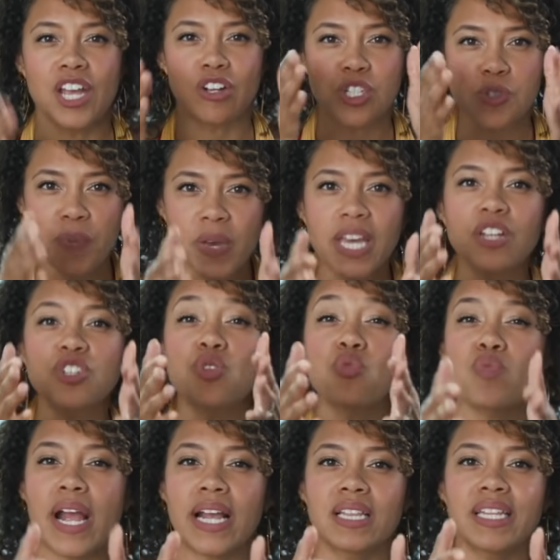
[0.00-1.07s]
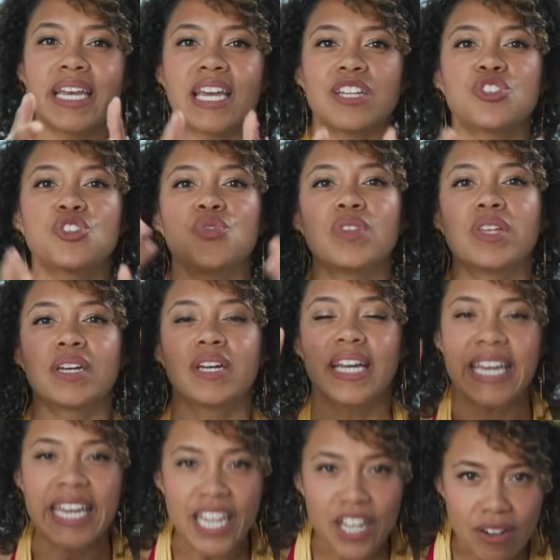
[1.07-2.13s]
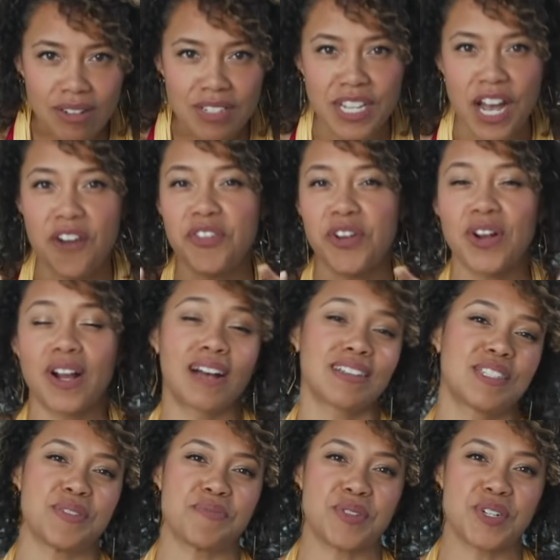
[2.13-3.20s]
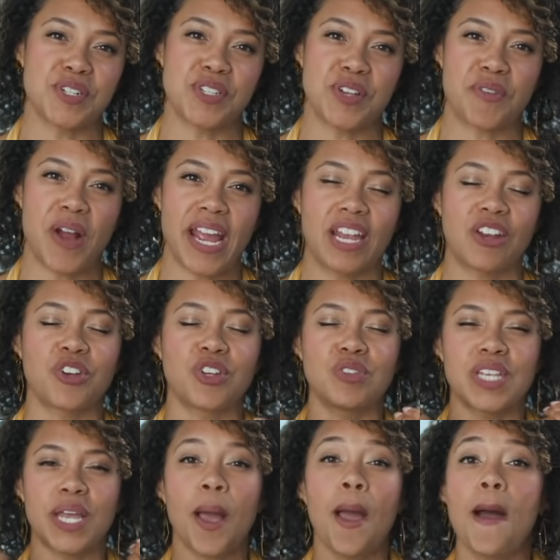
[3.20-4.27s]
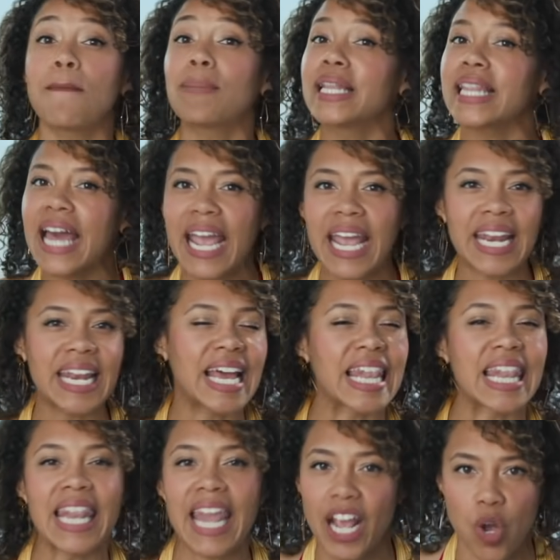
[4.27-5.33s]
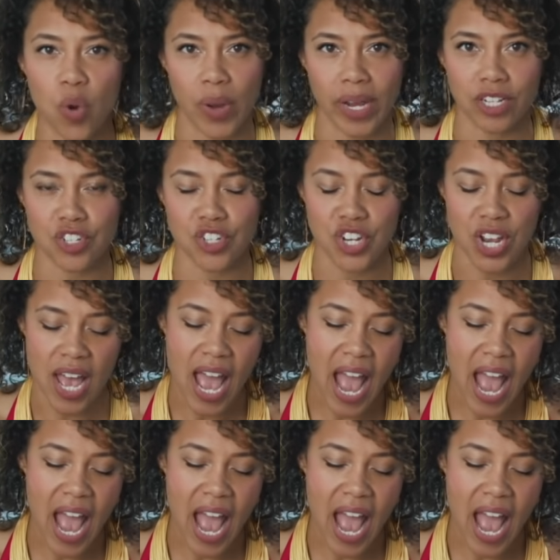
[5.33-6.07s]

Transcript: You're speaking directly into the ears of your customers, right? And you're using plain language.